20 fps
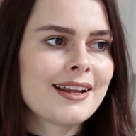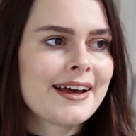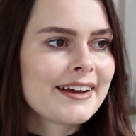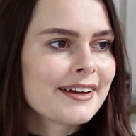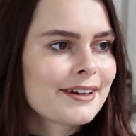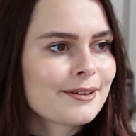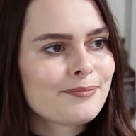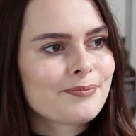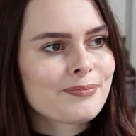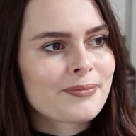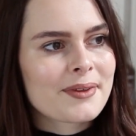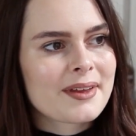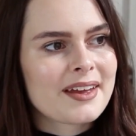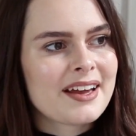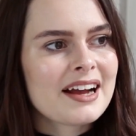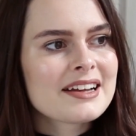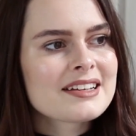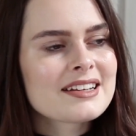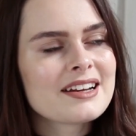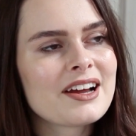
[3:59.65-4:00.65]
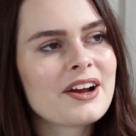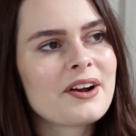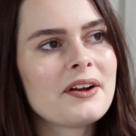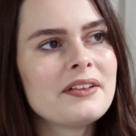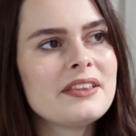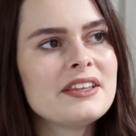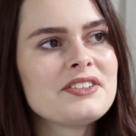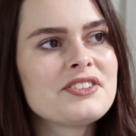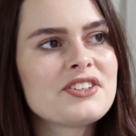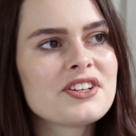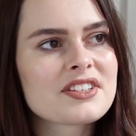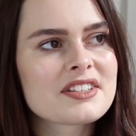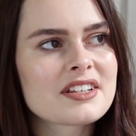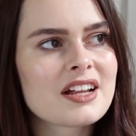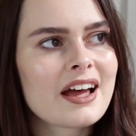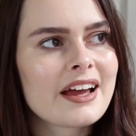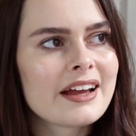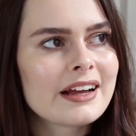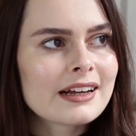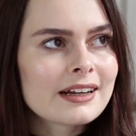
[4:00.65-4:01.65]
like, I know, it just
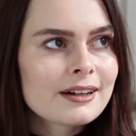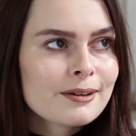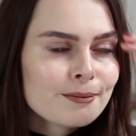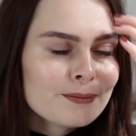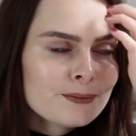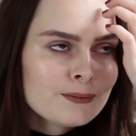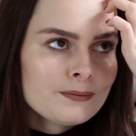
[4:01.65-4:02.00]
like,